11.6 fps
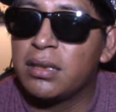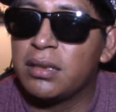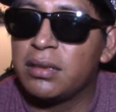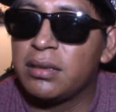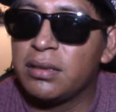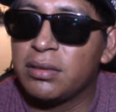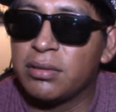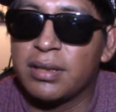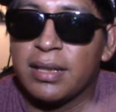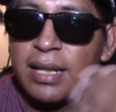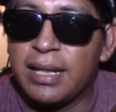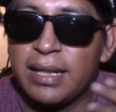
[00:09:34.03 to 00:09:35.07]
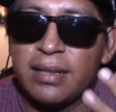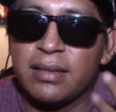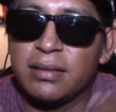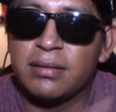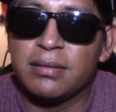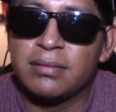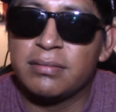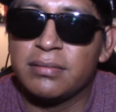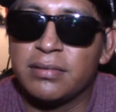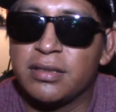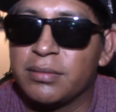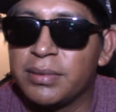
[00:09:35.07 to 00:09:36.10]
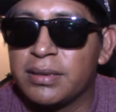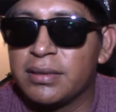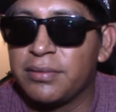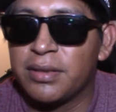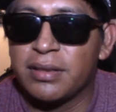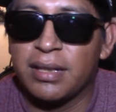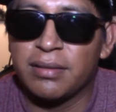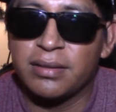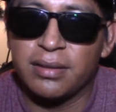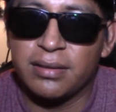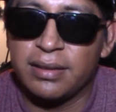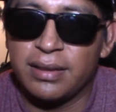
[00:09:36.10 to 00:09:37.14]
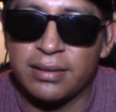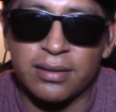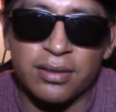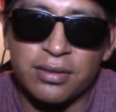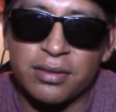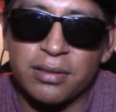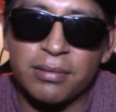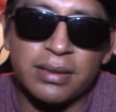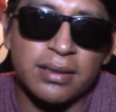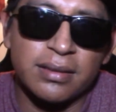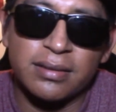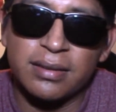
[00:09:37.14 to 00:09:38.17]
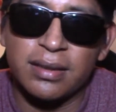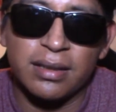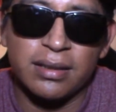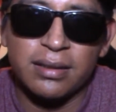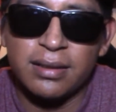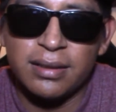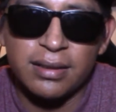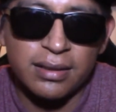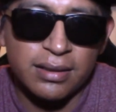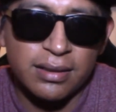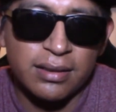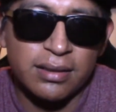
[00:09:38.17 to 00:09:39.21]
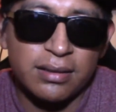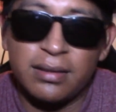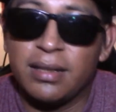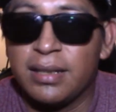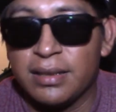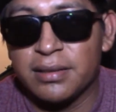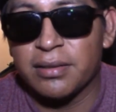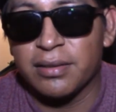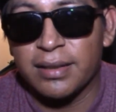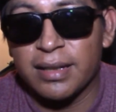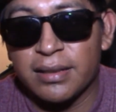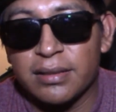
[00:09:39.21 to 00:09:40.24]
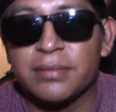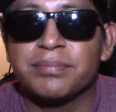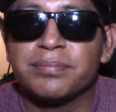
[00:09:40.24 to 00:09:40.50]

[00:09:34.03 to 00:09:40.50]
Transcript: you don't get lightheaded, you know, because if you're out there and it's 100 degrees outside, at least here in Cali,